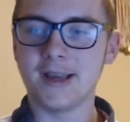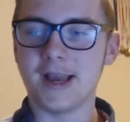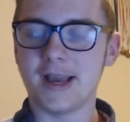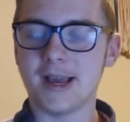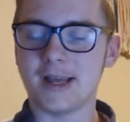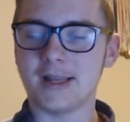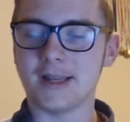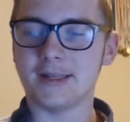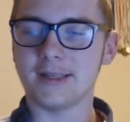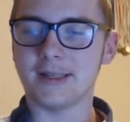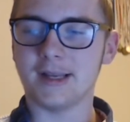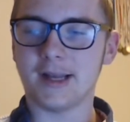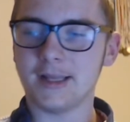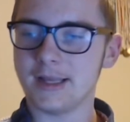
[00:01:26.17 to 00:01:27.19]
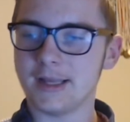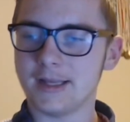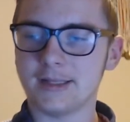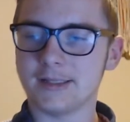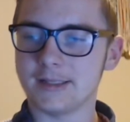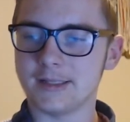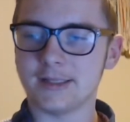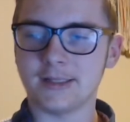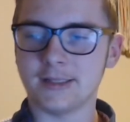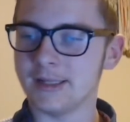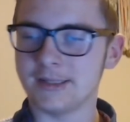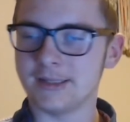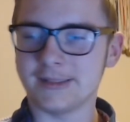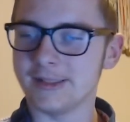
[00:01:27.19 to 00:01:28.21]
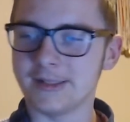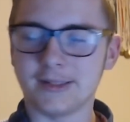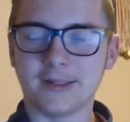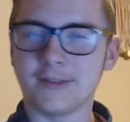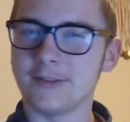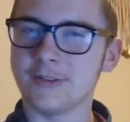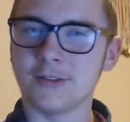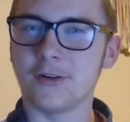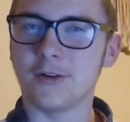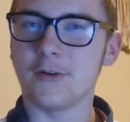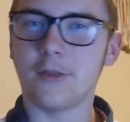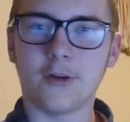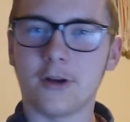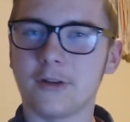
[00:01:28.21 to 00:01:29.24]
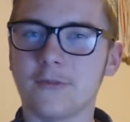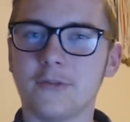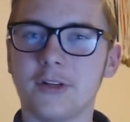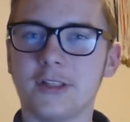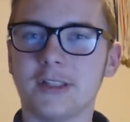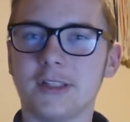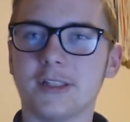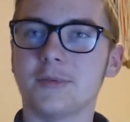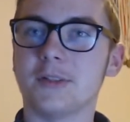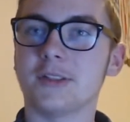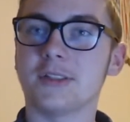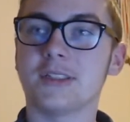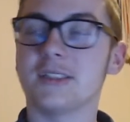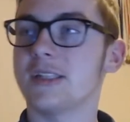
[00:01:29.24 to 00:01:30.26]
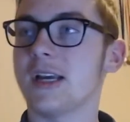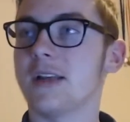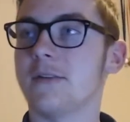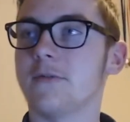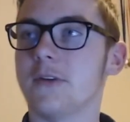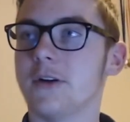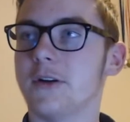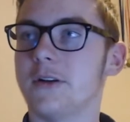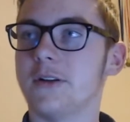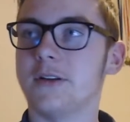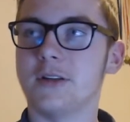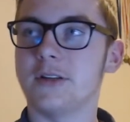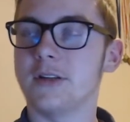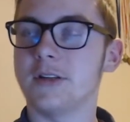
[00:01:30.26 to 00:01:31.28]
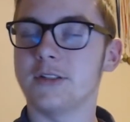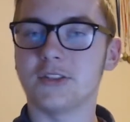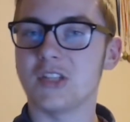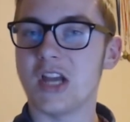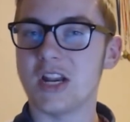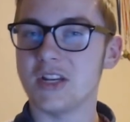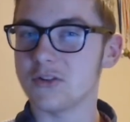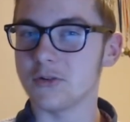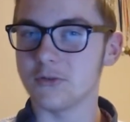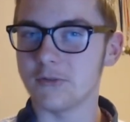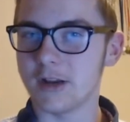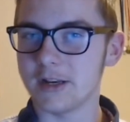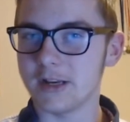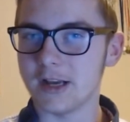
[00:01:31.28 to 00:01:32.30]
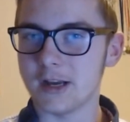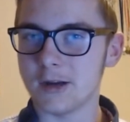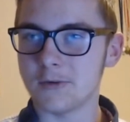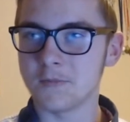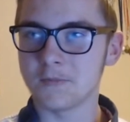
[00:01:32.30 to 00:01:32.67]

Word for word: And I like the the you know thought of doing this because it's kind of where the society is going right now.